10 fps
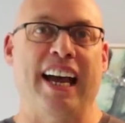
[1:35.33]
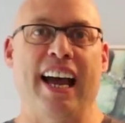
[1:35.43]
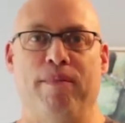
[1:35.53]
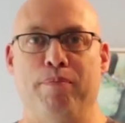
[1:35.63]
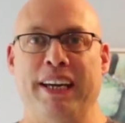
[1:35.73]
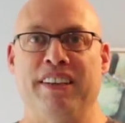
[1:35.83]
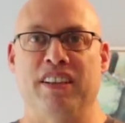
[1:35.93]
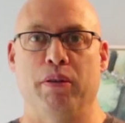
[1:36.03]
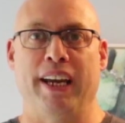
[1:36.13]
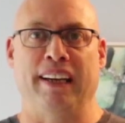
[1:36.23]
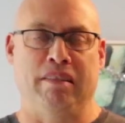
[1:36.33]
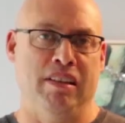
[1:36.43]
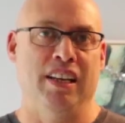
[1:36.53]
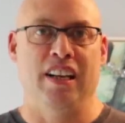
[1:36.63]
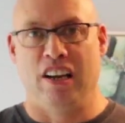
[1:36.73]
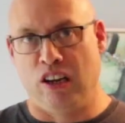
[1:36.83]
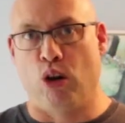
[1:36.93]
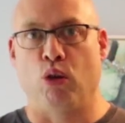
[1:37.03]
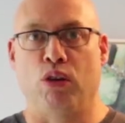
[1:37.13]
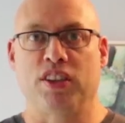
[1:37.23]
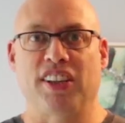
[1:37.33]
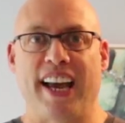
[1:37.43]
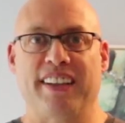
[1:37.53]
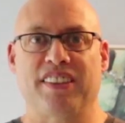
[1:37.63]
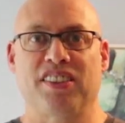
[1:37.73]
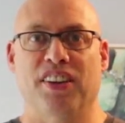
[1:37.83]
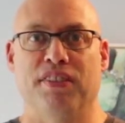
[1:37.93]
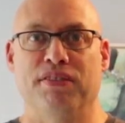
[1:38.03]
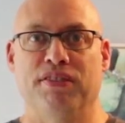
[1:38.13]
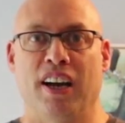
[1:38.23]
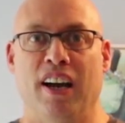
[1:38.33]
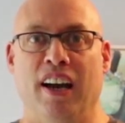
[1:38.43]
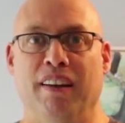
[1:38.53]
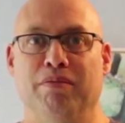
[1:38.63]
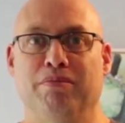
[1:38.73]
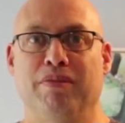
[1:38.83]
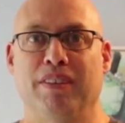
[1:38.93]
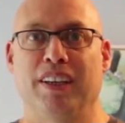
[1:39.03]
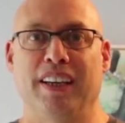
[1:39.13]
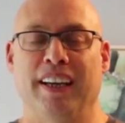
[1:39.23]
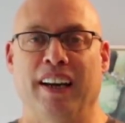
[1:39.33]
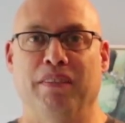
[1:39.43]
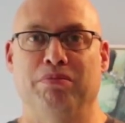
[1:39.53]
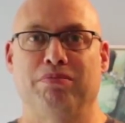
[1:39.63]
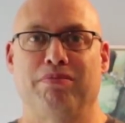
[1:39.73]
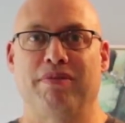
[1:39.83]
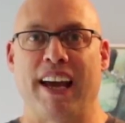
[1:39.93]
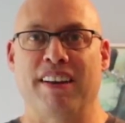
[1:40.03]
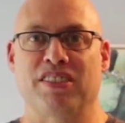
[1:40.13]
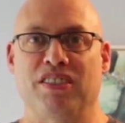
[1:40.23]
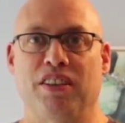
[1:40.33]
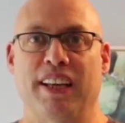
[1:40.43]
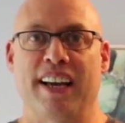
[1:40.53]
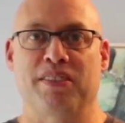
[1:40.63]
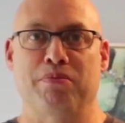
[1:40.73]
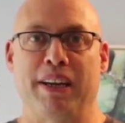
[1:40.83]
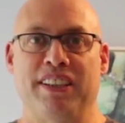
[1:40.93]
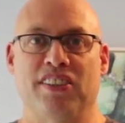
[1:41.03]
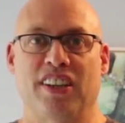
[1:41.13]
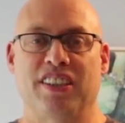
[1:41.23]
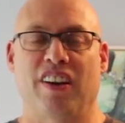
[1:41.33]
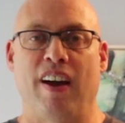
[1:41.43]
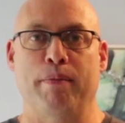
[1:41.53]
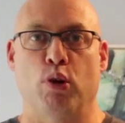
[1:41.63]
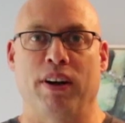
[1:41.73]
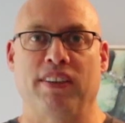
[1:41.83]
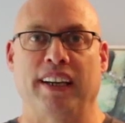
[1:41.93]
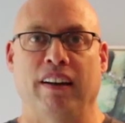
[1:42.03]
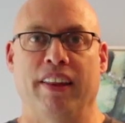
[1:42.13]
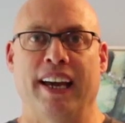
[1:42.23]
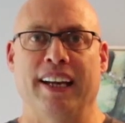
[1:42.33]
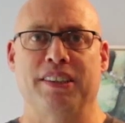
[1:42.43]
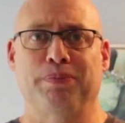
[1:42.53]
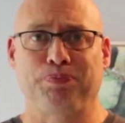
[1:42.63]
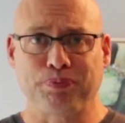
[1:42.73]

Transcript: I haven't been doing long sets of 1,000, 2,000 metres at a time or anything like that,